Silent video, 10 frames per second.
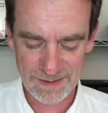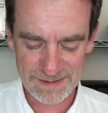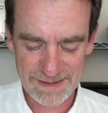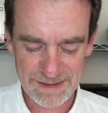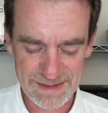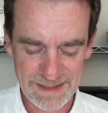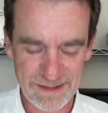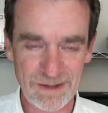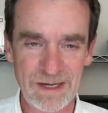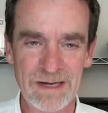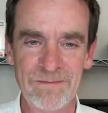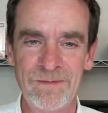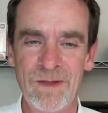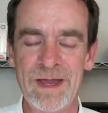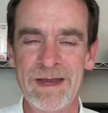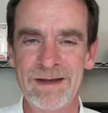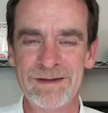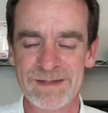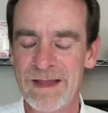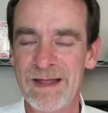and it's considered in flight
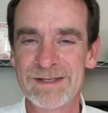because